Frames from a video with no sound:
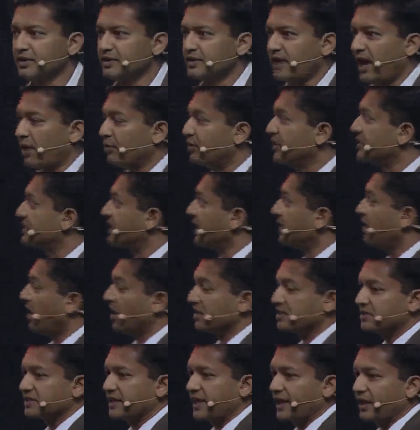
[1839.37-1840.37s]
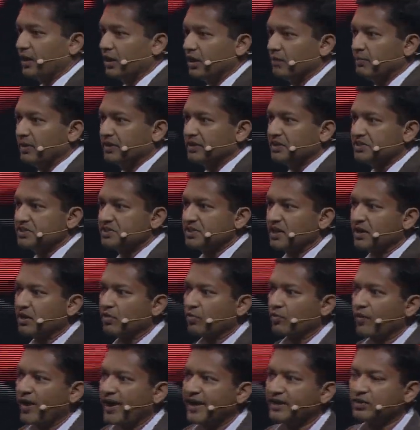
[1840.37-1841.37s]
Now, this cannot scale, but this is a
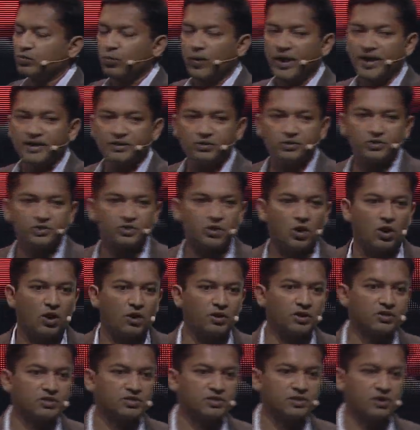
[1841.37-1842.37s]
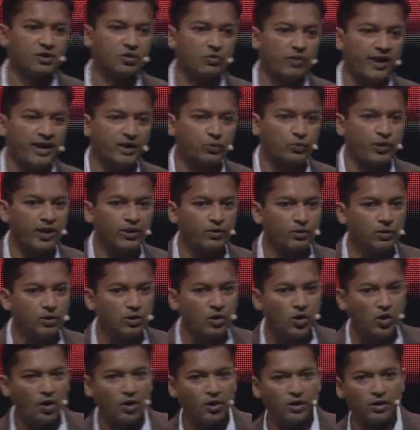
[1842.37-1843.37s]
great way to start. This is a great way to
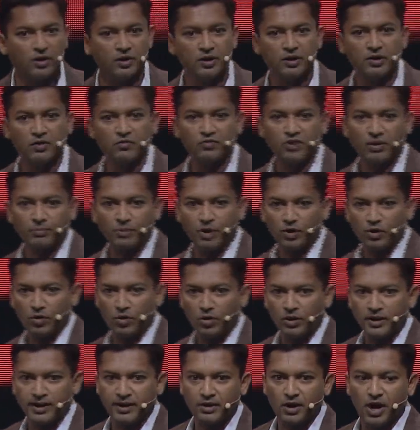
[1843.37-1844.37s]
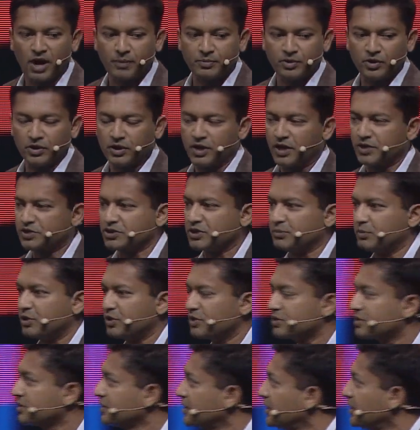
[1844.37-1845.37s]
learn from your early adopter customers.